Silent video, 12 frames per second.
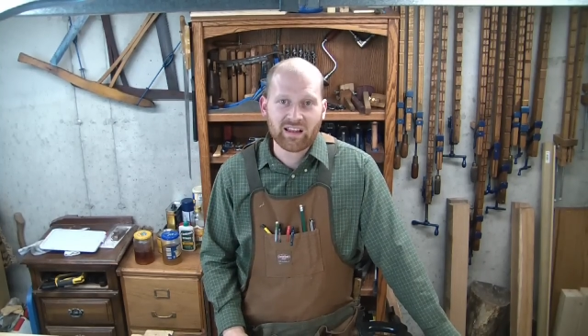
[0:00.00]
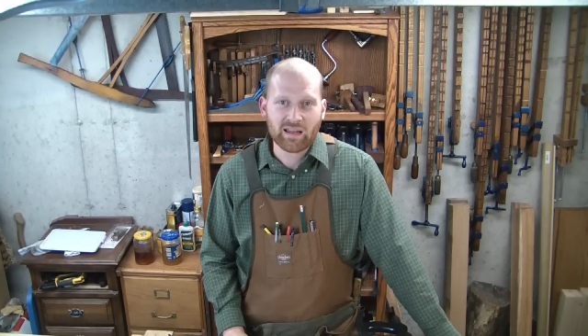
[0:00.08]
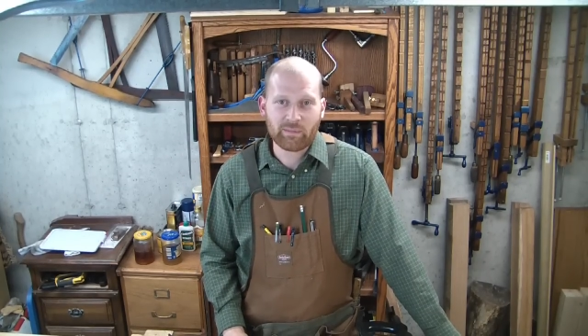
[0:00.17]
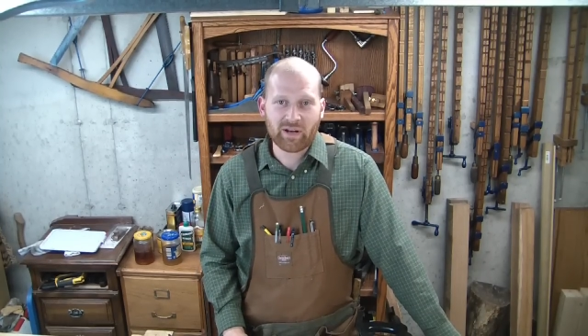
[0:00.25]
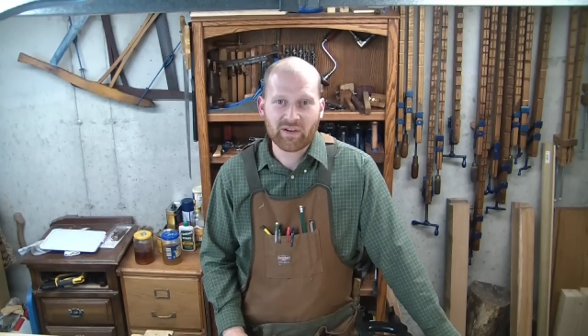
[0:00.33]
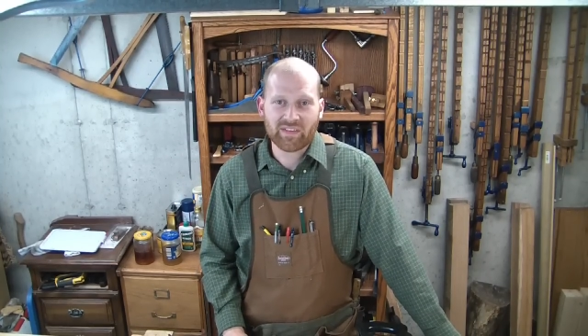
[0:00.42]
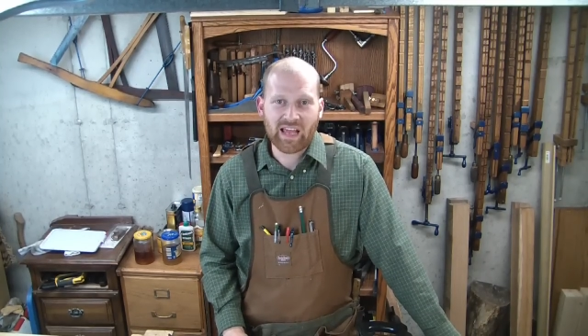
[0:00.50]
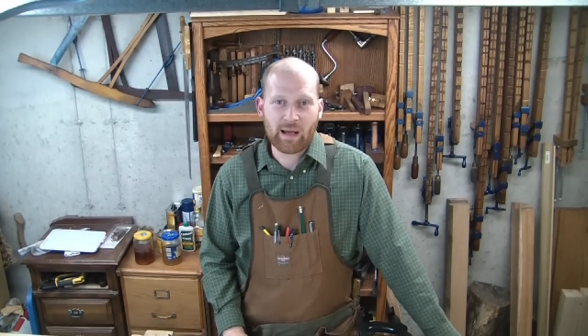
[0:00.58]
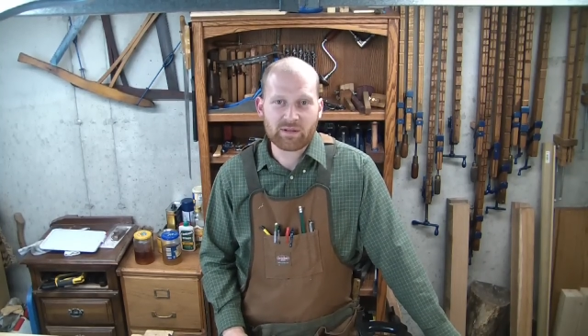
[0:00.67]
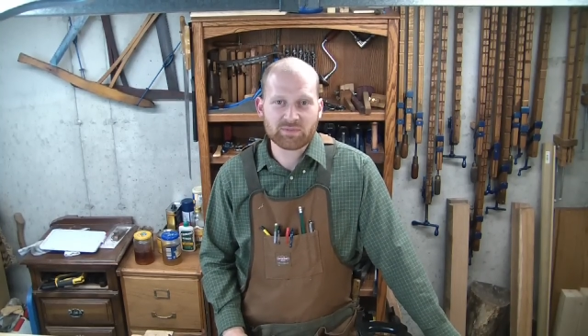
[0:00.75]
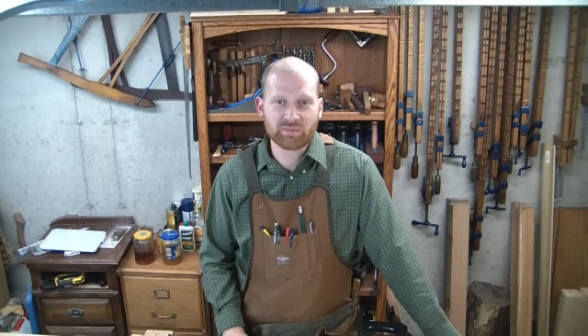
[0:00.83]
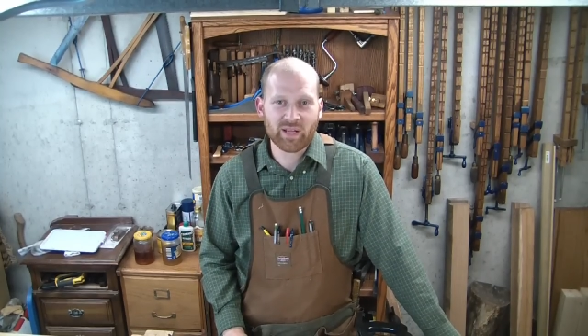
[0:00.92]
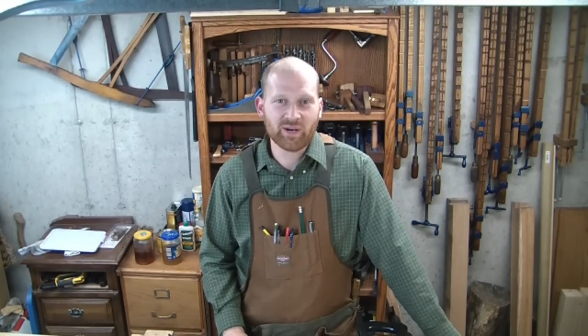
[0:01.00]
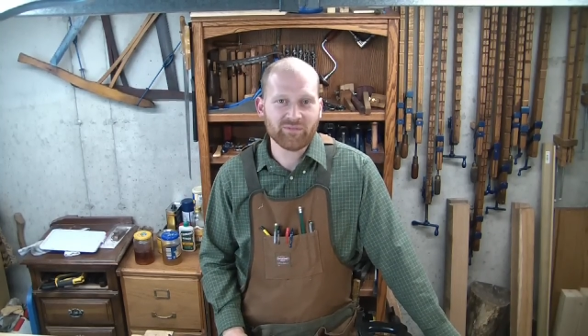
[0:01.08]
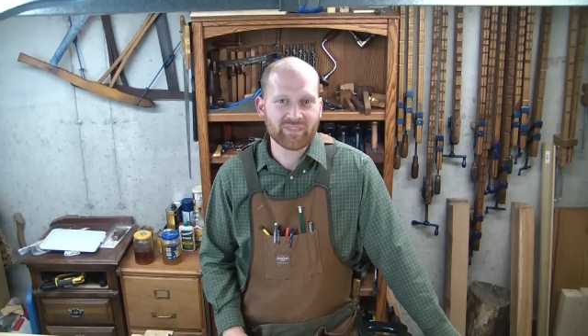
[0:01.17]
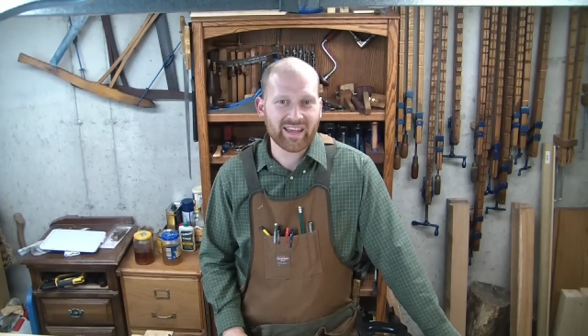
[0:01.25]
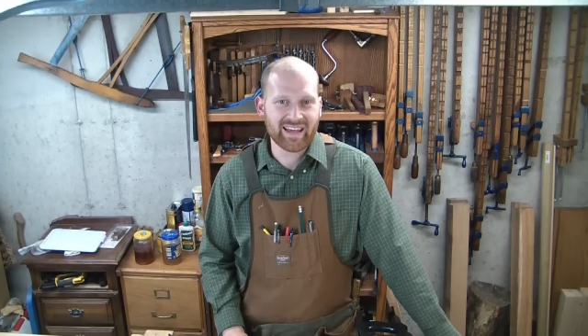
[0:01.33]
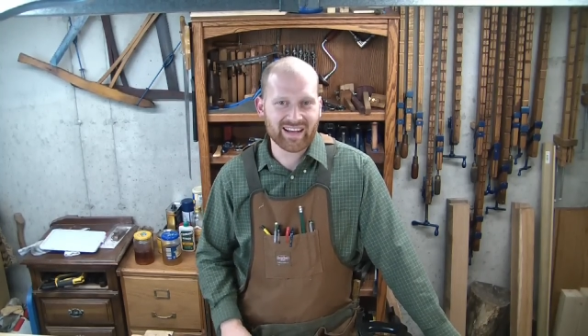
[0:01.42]
Let me know in the comments
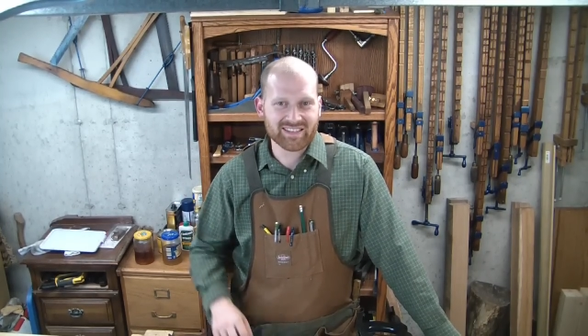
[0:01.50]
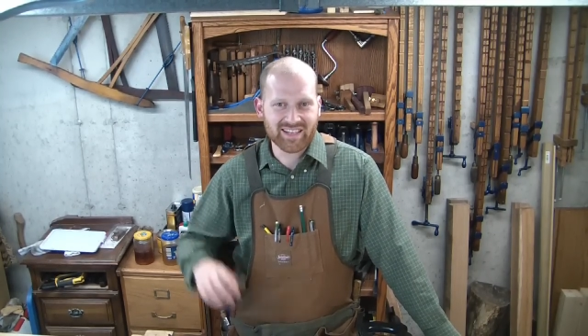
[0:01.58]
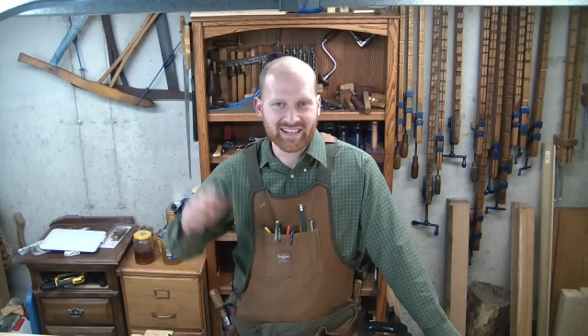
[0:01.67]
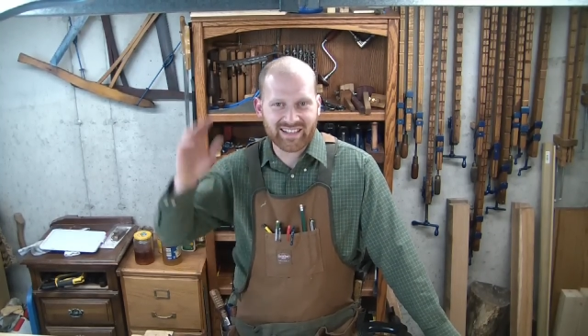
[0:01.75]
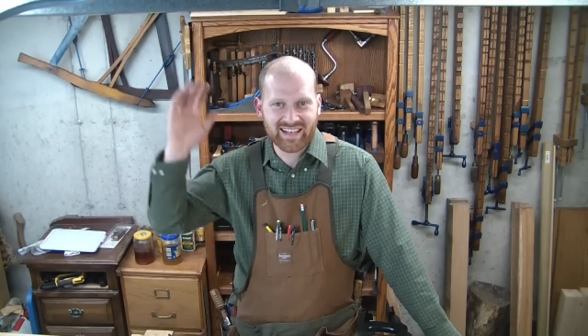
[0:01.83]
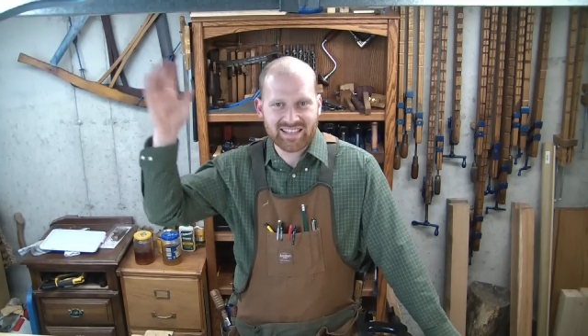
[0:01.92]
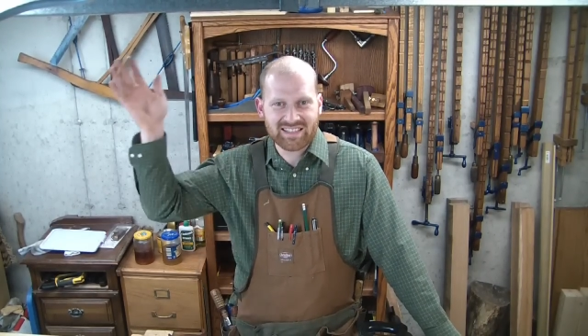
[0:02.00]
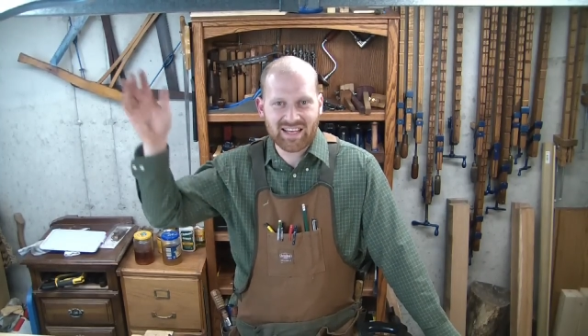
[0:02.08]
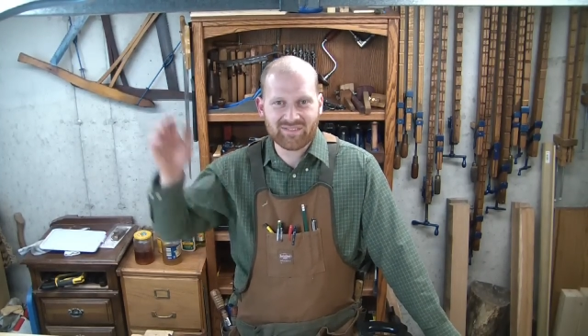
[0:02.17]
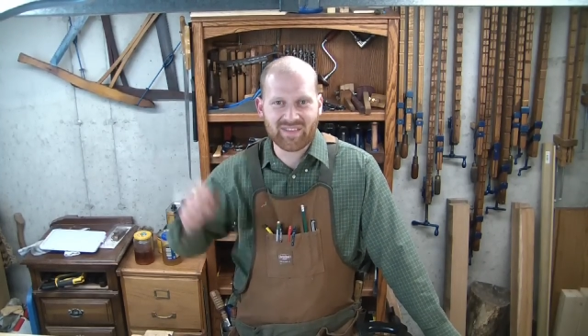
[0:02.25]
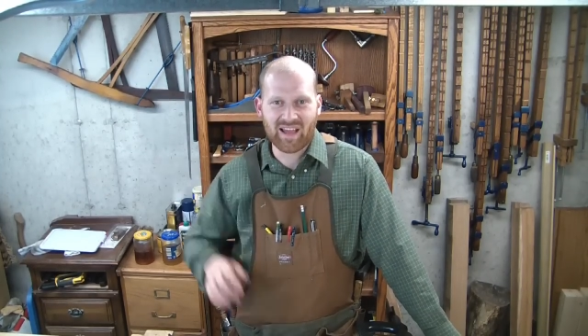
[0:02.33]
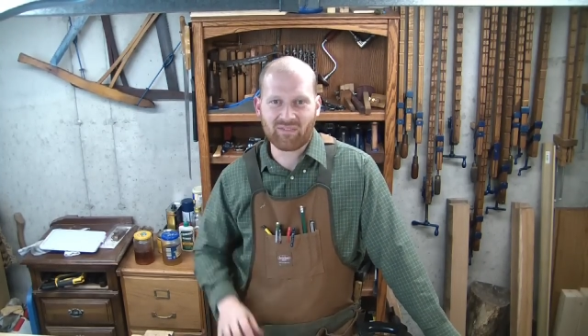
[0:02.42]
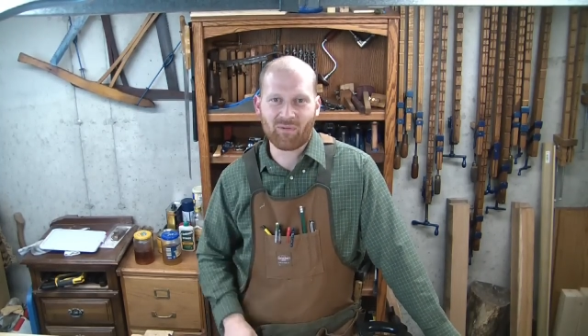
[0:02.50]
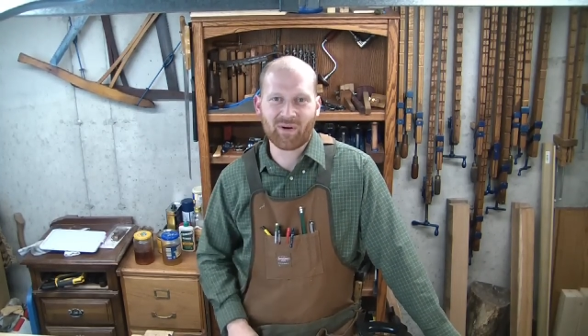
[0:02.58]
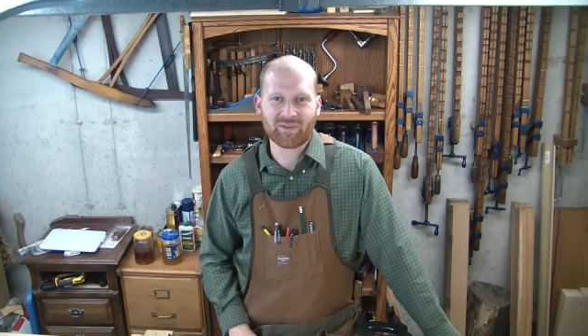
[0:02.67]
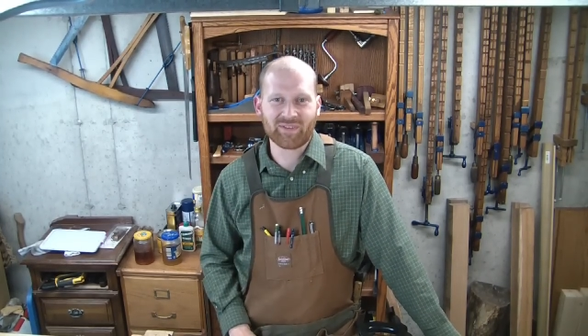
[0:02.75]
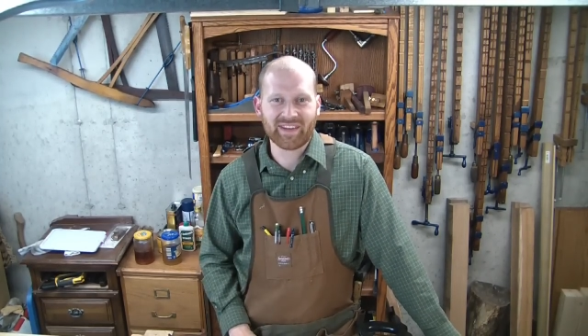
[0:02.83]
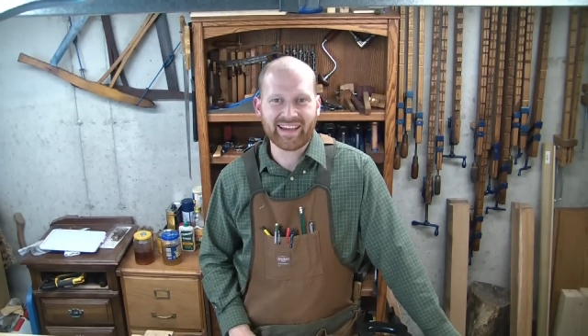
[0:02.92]
below, and I'll talk to you next time. Have a
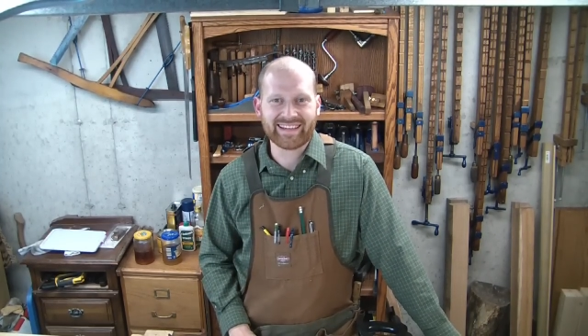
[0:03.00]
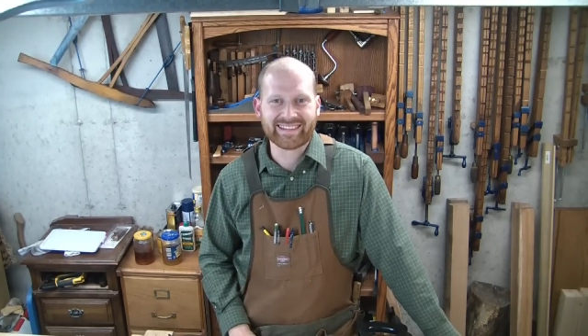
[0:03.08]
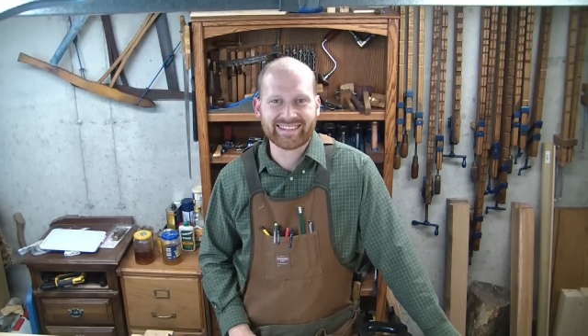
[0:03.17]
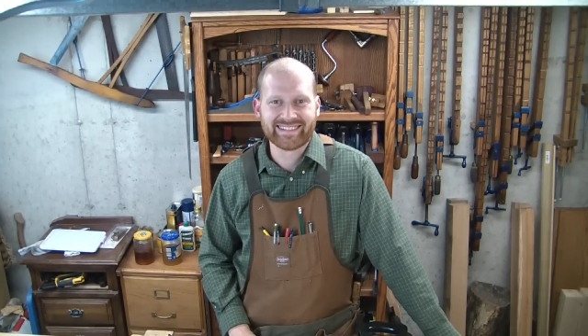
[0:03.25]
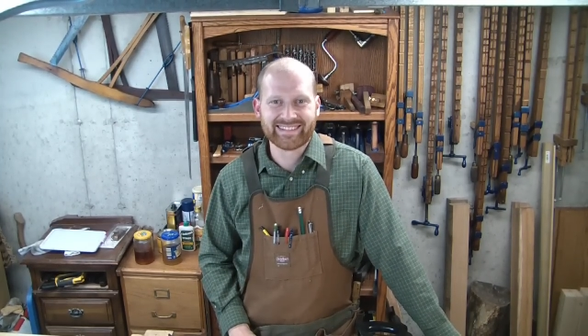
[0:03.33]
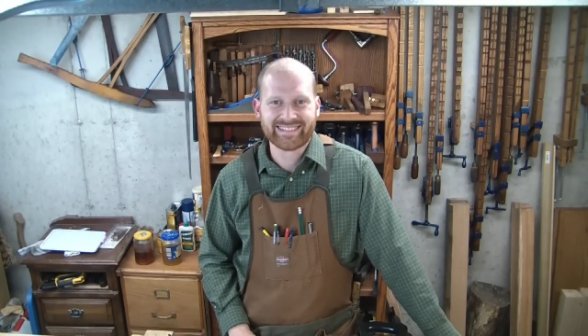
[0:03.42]
wonderful day.